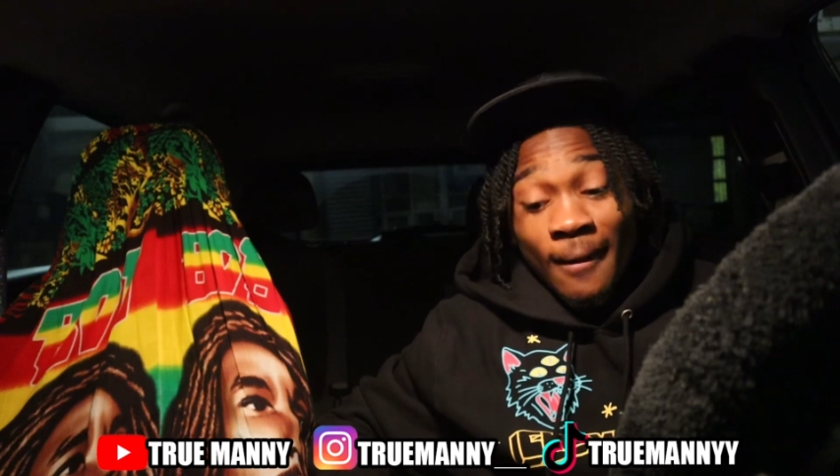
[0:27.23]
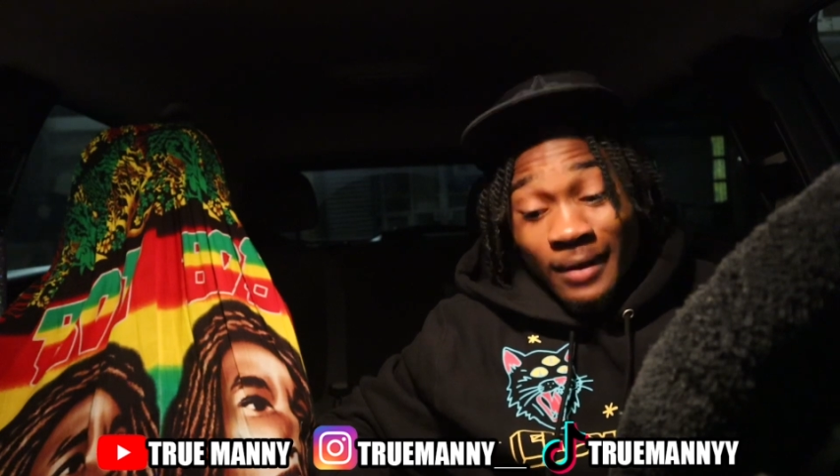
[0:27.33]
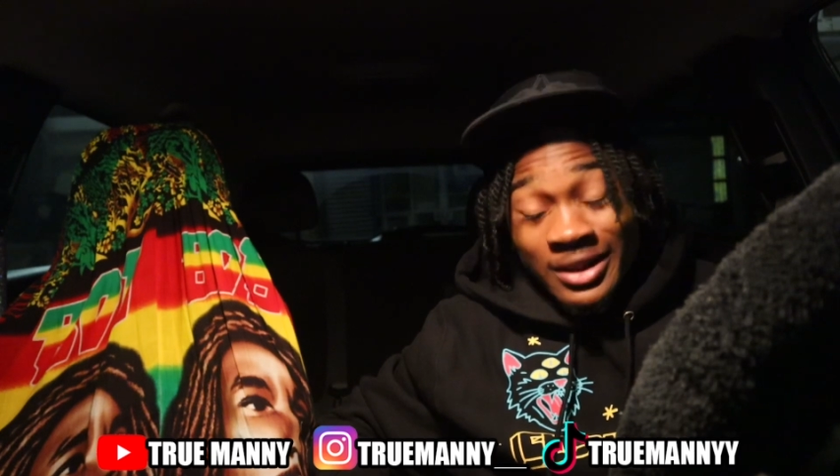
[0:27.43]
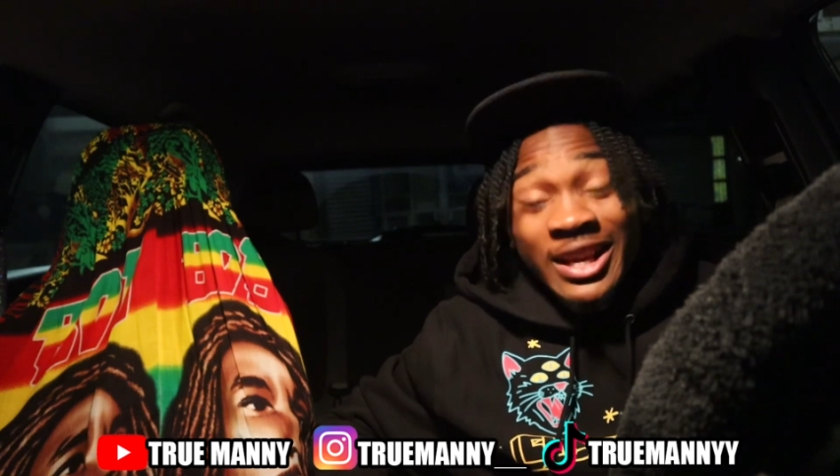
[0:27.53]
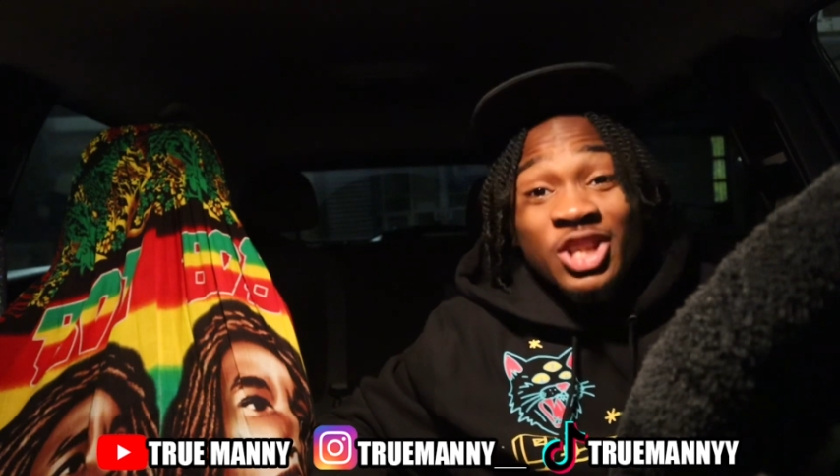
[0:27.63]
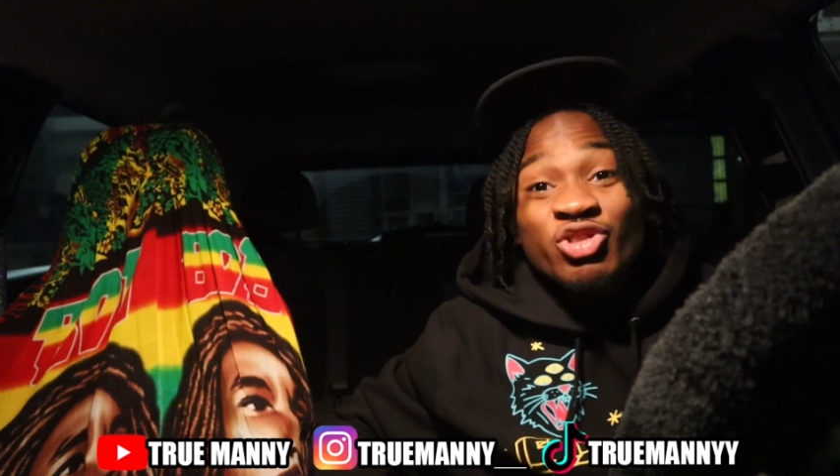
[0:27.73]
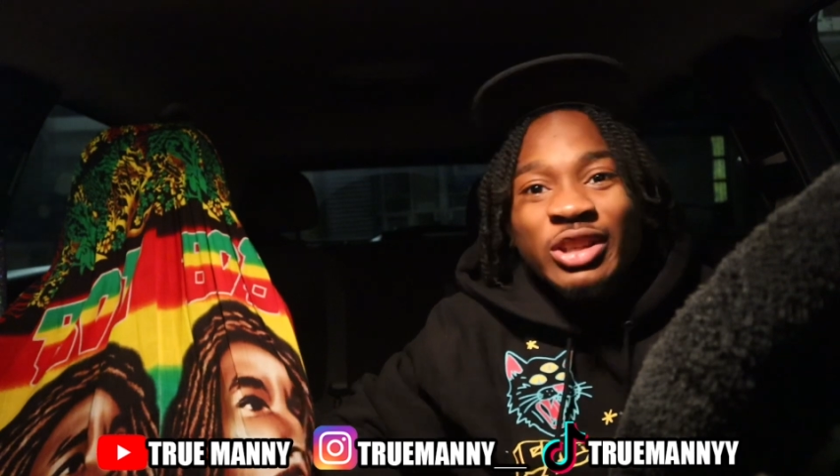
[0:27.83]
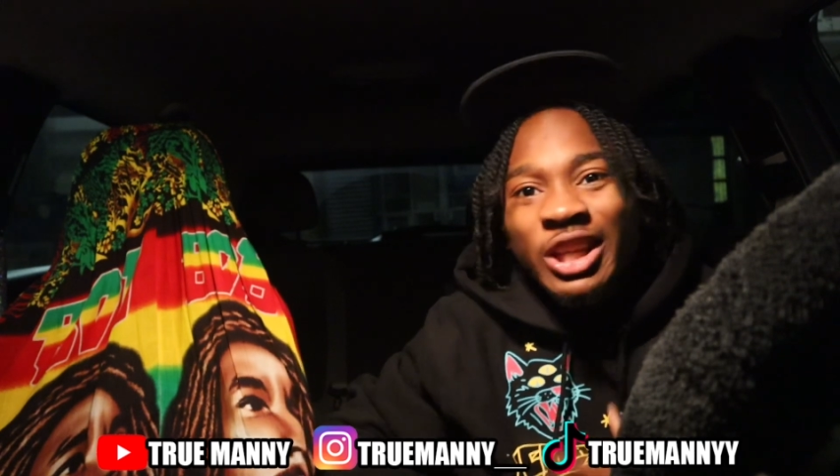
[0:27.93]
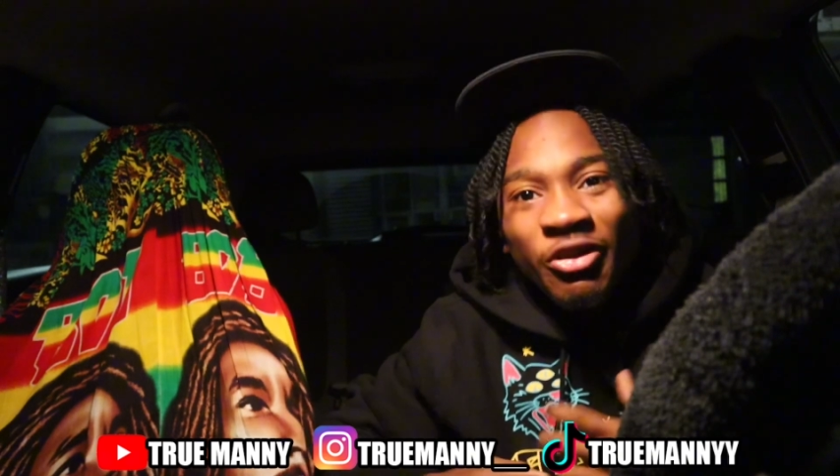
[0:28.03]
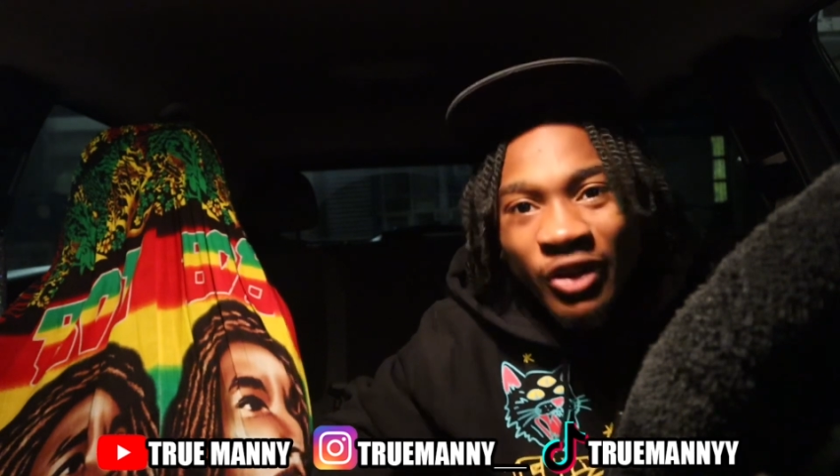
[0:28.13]
Let's get straight
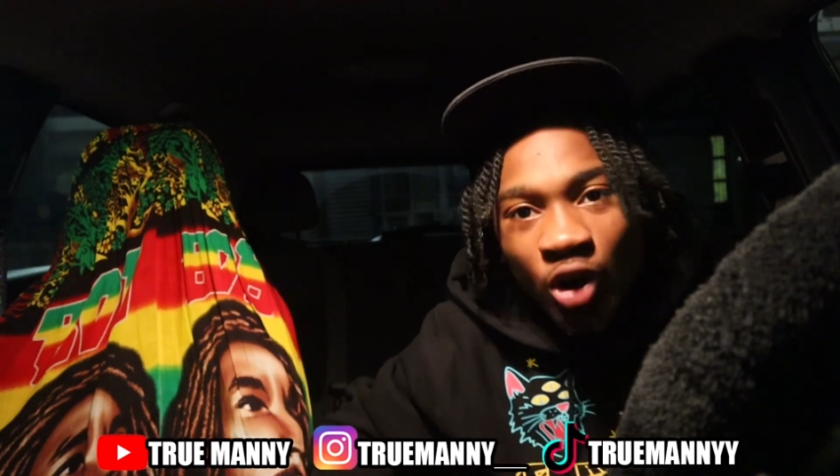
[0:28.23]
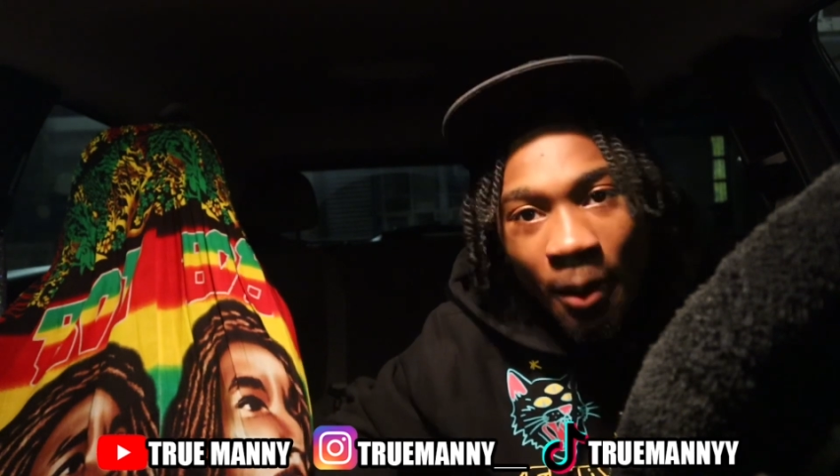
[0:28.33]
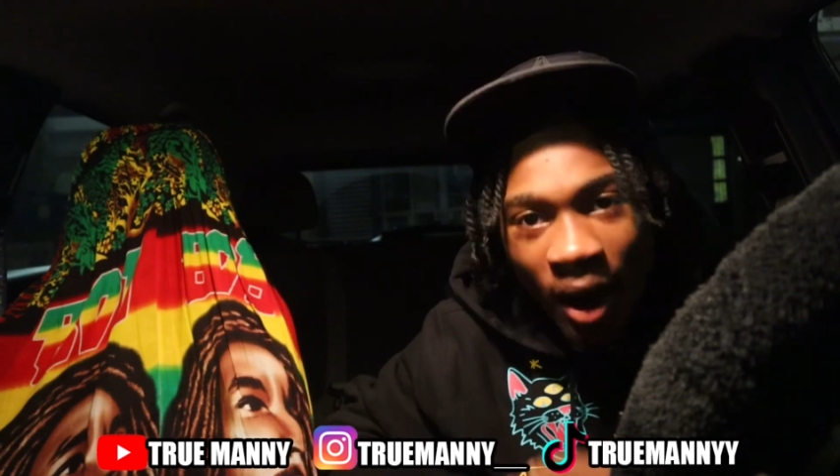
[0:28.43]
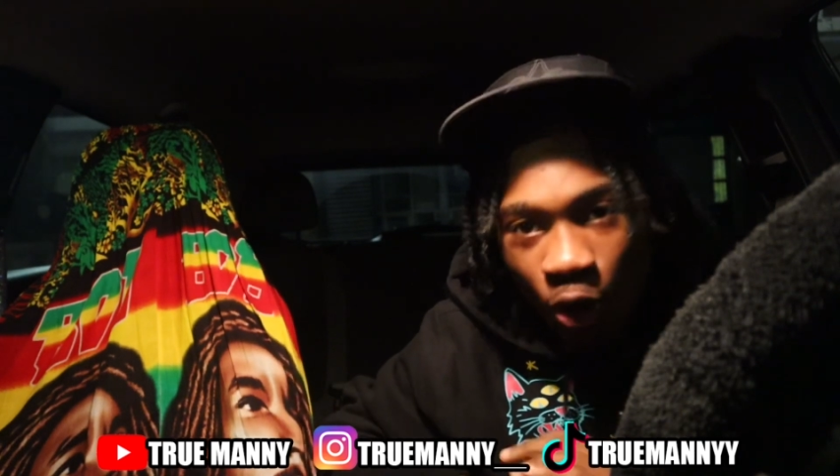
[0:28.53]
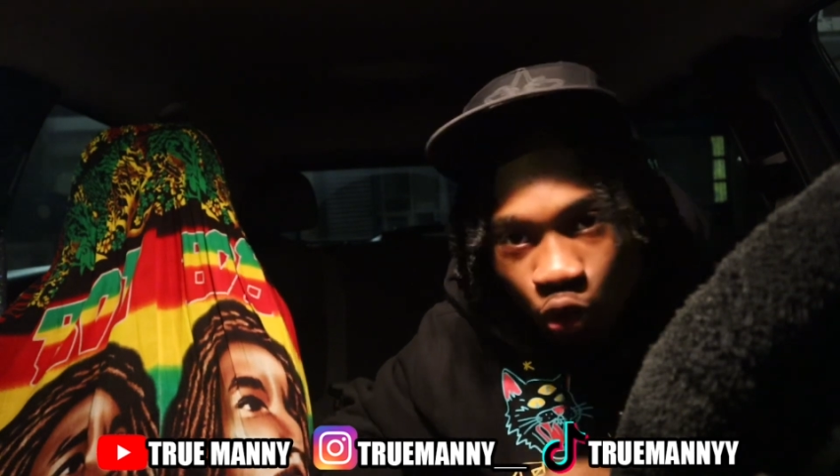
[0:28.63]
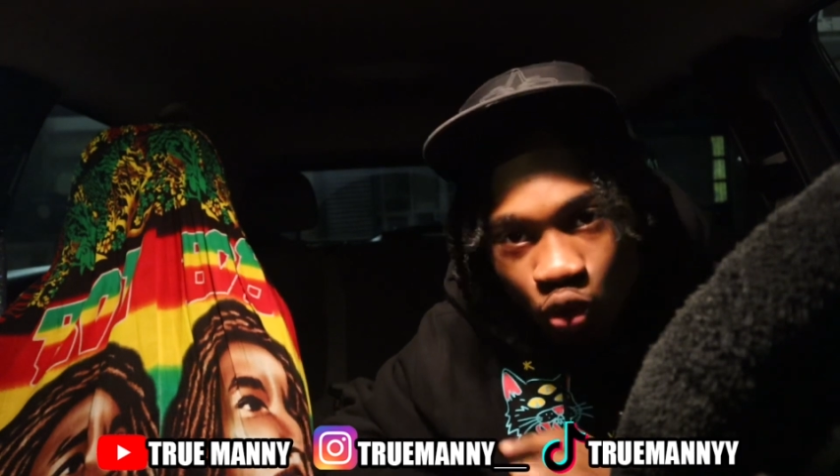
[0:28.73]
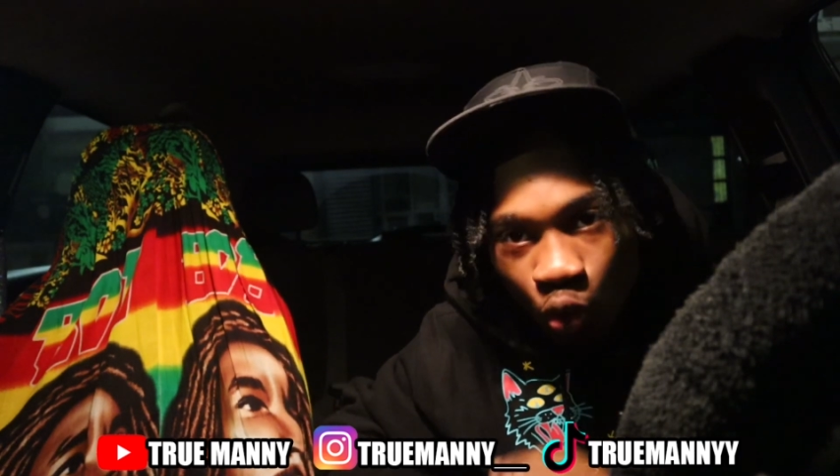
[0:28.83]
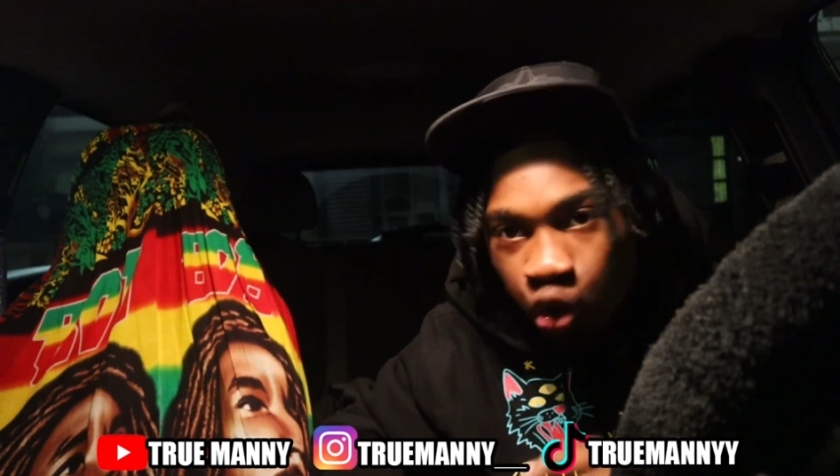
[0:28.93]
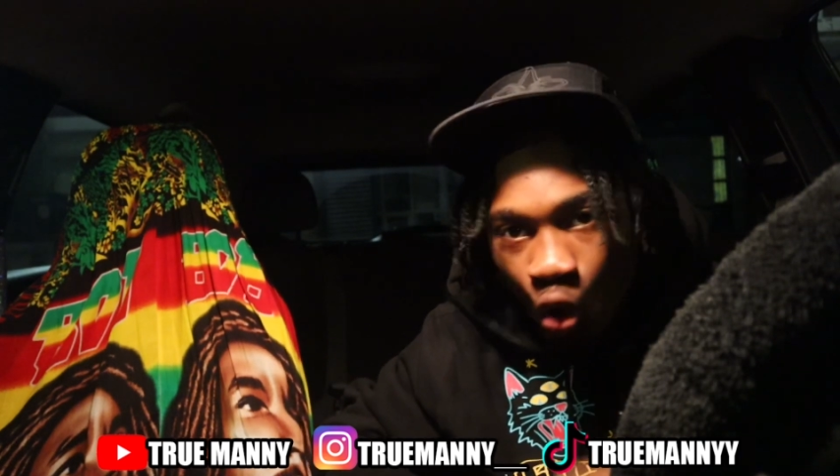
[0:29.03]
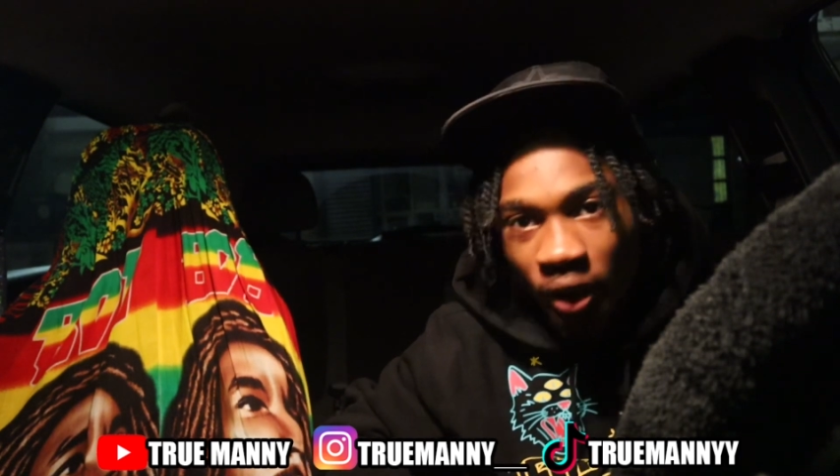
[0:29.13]
to the video. I'm not gonna do no
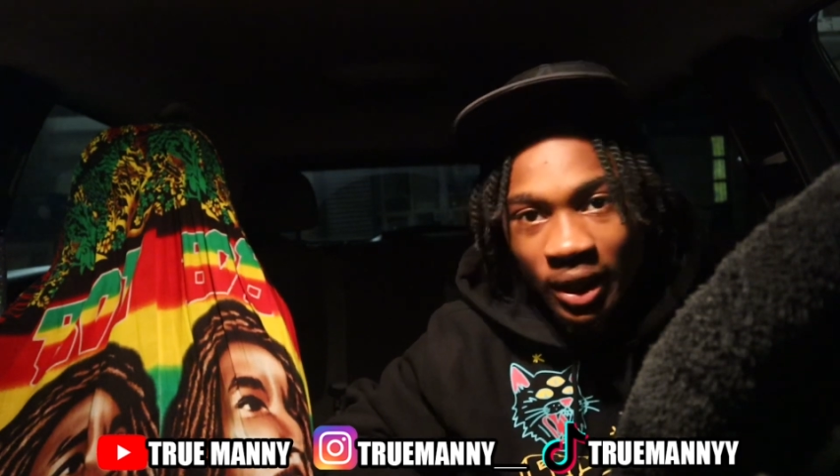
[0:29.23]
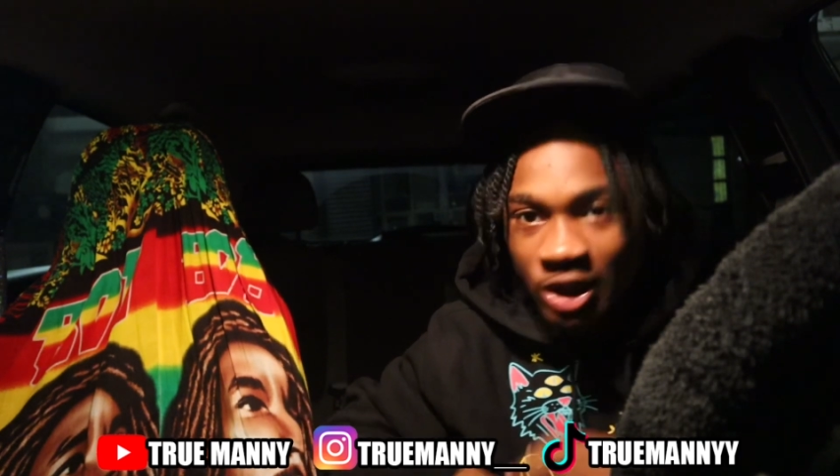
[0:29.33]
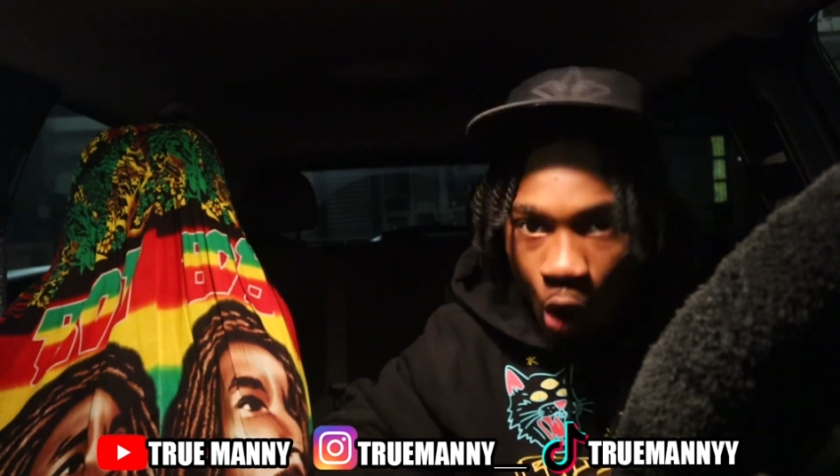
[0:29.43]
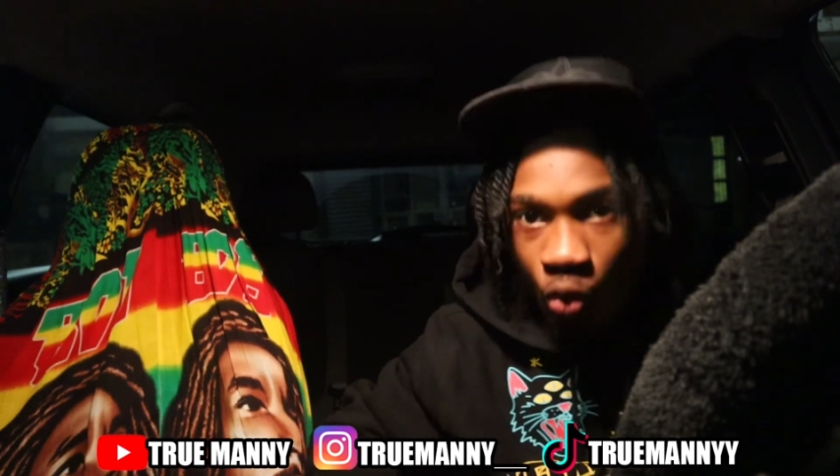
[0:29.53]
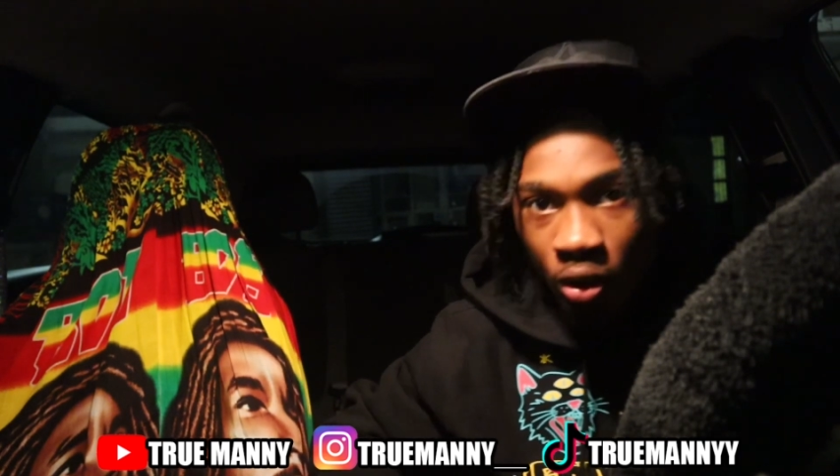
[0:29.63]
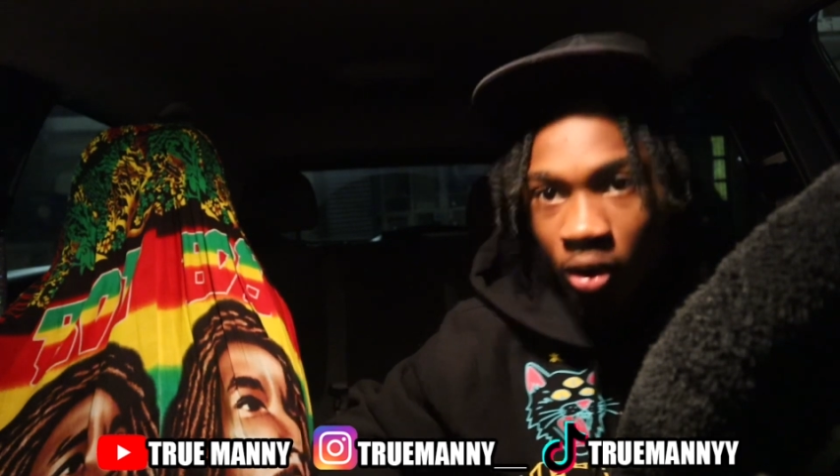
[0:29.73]
talking. Let's go.